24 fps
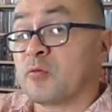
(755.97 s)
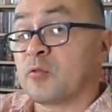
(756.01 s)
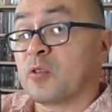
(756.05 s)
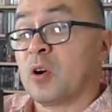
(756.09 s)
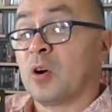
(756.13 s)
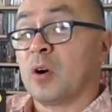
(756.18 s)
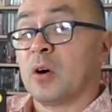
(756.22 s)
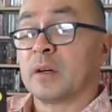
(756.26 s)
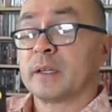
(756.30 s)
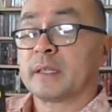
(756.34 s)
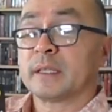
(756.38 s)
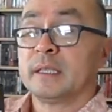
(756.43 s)

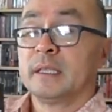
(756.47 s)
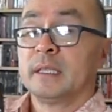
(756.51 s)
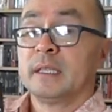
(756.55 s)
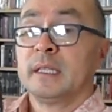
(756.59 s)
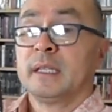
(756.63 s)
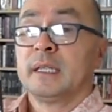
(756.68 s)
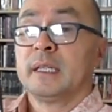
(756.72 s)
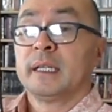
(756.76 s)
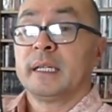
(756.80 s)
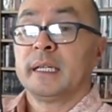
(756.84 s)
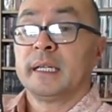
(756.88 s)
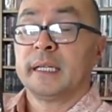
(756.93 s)
Rock
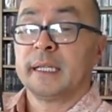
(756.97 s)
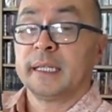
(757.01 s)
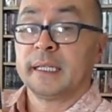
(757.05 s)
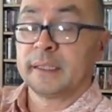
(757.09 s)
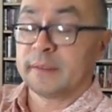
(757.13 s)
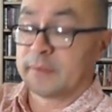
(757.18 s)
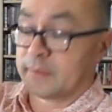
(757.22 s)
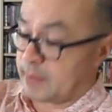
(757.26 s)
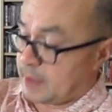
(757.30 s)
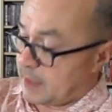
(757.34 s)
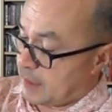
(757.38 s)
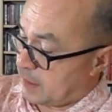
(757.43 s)

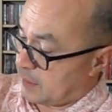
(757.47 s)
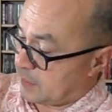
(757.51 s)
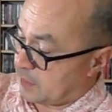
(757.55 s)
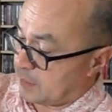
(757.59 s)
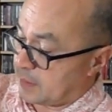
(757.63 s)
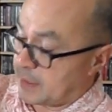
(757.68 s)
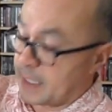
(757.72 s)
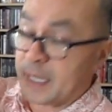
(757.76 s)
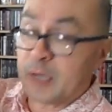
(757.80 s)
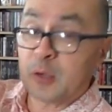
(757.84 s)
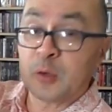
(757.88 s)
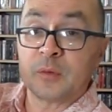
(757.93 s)
is there's an
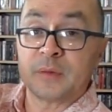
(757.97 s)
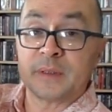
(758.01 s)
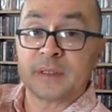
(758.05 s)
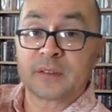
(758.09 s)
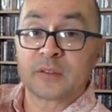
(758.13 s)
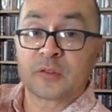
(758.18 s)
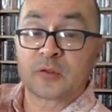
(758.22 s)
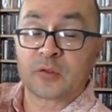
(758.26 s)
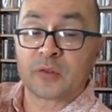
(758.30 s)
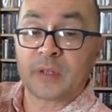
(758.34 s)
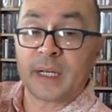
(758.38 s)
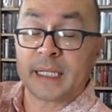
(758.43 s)

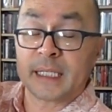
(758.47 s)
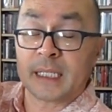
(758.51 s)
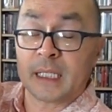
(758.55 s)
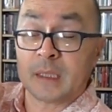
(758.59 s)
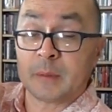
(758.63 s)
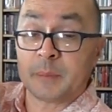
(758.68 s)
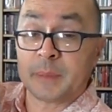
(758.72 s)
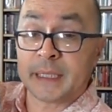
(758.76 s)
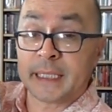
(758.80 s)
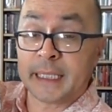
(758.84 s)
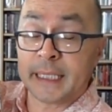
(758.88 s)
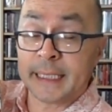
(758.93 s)
Elvis track at the
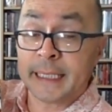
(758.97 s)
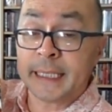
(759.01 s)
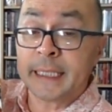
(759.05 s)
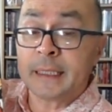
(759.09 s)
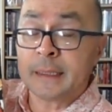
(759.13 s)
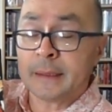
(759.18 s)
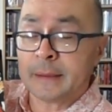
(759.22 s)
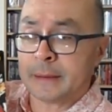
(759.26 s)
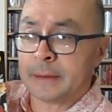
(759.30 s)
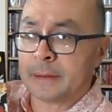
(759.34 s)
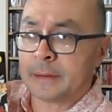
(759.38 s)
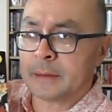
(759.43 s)

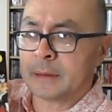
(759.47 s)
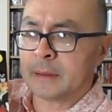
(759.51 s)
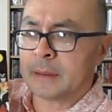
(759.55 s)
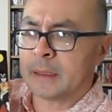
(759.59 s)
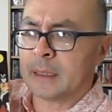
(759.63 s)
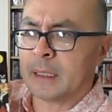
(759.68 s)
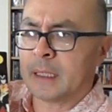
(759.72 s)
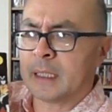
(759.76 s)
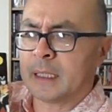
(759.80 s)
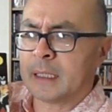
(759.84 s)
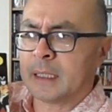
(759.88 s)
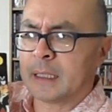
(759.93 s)
beginning.
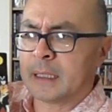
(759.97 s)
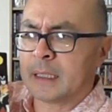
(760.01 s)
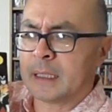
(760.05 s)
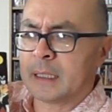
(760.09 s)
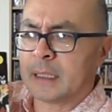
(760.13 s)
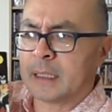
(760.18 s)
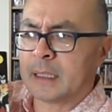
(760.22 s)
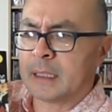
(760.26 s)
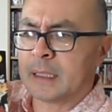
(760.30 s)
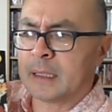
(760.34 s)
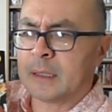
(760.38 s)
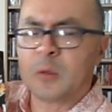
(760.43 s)

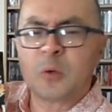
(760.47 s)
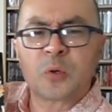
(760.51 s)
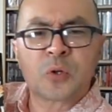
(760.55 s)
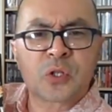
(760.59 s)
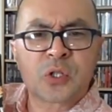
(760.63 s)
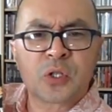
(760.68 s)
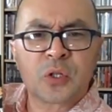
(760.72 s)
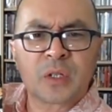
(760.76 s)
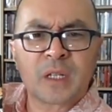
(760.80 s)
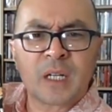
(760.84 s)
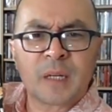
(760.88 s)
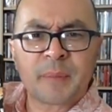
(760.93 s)
All
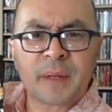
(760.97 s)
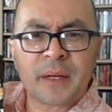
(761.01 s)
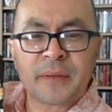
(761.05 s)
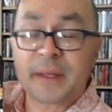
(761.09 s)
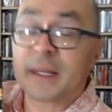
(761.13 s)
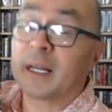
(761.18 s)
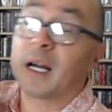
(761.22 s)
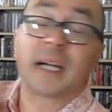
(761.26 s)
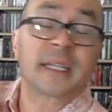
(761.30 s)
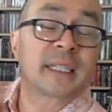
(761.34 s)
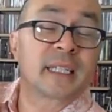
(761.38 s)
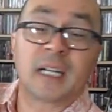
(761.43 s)
shook up, I
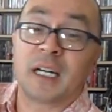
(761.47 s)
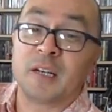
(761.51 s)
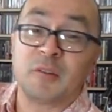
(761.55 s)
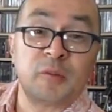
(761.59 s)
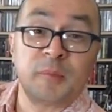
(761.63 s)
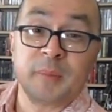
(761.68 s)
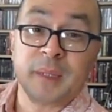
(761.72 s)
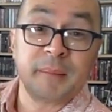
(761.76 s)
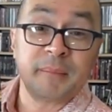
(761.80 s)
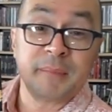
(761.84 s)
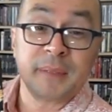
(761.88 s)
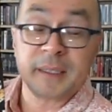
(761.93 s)
think. I can't
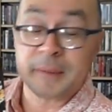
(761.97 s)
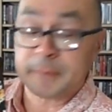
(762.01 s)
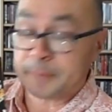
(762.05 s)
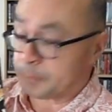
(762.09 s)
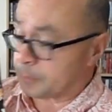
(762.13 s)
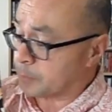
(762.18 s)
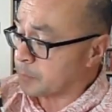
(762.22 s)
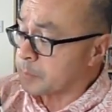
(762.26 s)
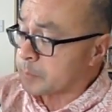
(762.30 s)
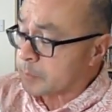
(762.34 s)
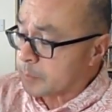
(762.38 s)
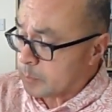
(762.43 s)
remember.
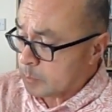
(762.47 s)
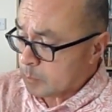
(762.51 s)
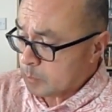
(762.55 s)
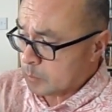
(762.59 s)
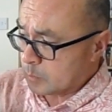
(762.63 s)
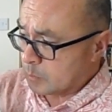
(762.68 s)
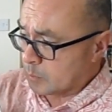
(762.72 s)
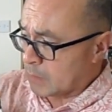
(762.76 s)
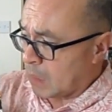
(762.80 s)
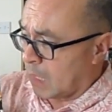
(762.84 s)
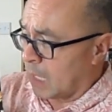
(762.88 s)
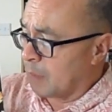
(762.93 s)

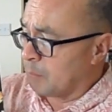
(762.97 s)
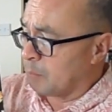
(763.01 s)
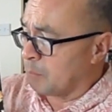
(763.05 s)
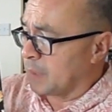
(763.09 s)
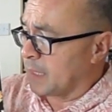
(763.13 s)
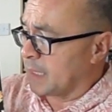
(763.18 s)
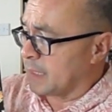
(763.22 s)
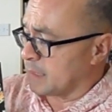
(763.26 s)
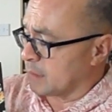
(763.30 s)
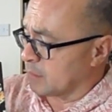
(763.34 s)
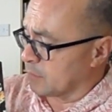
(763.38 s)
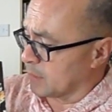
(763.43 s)
I haven't
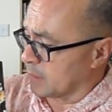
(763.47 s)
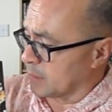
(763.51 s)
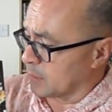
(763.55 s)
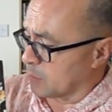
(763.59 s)
played it for a